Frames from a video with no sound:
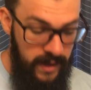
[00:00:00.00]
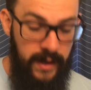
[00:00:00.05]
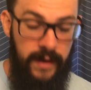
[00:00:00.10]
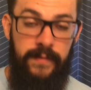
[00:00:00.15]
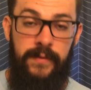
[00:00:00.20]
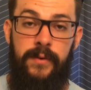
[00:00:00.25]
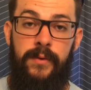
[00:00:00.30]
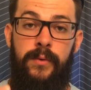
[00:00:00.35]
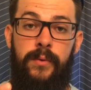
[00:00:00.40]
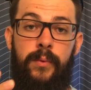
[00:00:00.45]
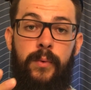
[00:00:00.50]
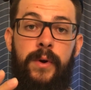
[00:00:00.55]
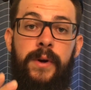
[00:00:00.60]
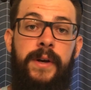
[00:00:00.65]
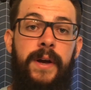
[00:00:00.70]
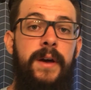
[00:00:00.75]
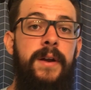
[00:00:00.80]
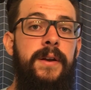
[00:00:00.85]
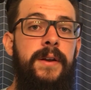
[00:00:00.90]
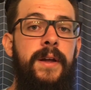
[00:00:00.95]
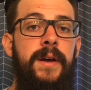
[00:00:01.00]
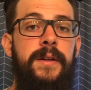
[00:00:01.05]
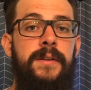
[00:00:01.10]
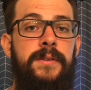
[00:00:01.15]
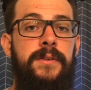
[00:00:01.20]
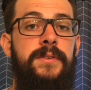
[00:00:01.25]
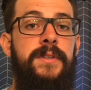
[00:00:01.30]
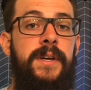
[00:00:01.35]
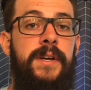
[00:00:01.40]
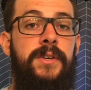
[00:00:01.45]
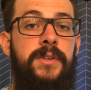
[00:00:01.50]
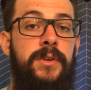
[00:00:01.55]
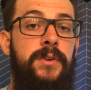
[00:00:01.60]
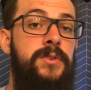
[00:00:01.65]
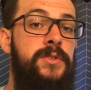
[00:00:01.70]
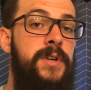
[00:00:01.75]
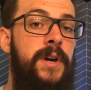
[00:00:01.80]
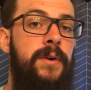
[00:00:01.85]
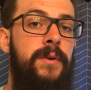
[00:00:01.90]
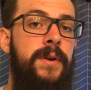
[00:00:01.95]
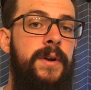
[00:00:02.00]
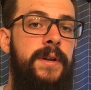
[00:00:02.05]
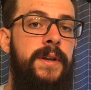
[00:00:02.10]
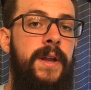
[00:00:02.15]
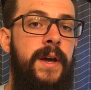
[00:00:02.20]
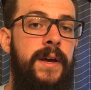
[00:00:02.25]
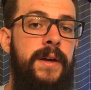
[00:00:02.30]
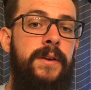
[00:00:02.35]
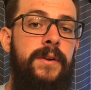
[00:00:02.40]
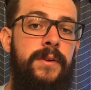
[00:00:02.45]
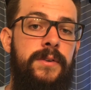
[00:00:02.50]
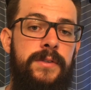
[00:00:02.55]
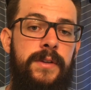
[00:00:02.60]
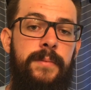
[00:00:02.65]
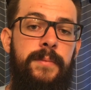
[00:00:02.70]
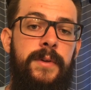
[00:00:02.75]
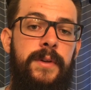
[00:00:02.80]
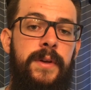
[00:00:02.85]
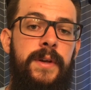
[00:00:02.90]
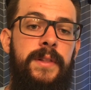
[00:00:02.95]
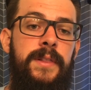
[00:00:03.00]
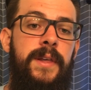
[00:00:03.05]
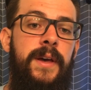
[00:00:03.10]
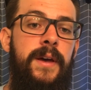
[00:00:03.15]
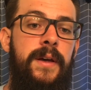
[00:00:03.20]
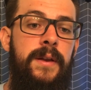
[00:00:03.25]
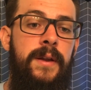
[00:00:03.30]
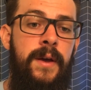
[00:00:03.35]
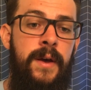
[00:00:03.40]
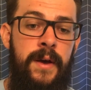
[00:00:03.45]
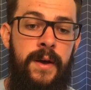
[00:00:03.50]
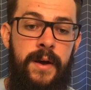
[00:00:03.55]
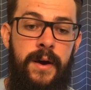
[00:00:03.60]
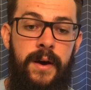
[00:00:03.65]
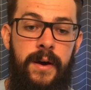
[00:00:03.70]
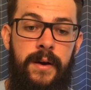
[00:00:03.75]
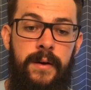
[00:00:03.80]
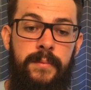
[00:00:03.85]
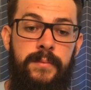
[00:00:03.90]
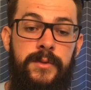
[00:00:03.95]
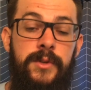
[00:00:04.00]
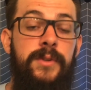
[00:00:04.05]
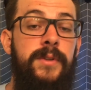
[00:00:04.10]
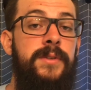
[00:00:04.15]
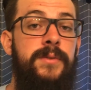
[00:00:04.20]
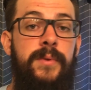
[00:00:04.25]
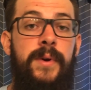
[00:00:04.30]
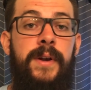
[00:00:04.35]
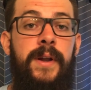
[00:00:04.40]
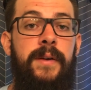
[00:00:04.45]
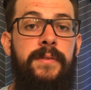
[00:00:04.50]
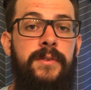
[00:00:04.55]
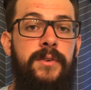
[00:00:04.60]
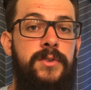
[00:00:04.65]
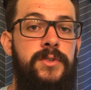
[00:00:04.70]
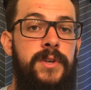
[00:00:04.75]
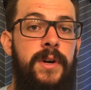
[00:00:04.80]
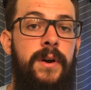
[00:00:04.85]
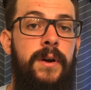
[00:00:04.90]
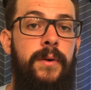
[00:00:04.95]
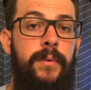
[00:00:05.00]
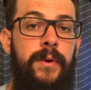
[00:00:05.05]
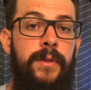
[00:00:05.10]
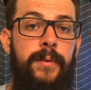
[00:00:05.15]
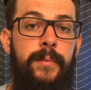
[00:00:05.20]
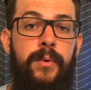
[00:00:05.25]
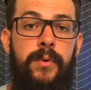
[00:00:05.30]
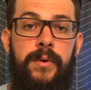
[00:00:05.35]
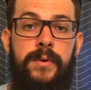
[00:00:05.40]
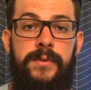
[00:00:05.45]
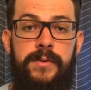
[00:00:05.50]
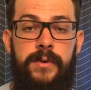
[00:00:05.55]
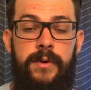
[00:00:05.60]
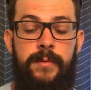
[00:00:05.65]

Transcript: if you work out at night and you take your shower at night or something like that. Do this right after your shower while the pores